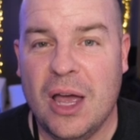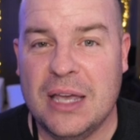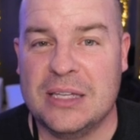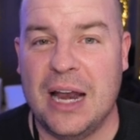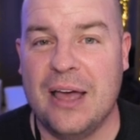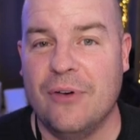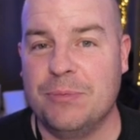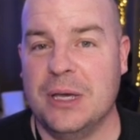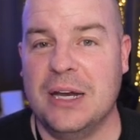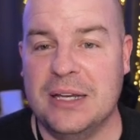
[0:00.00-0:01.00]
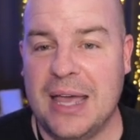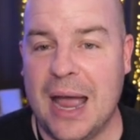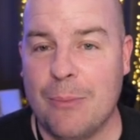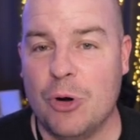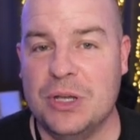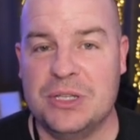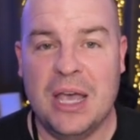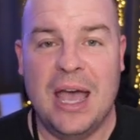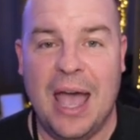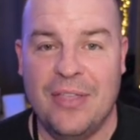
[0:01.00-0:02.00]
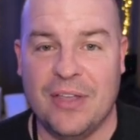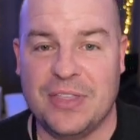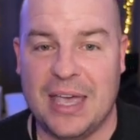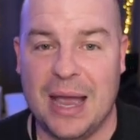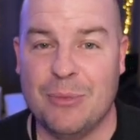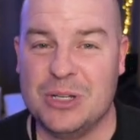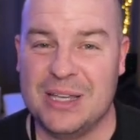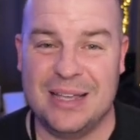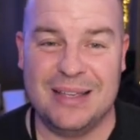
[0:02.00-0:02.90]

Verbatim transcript: is going to have updated cameras and that the cameras,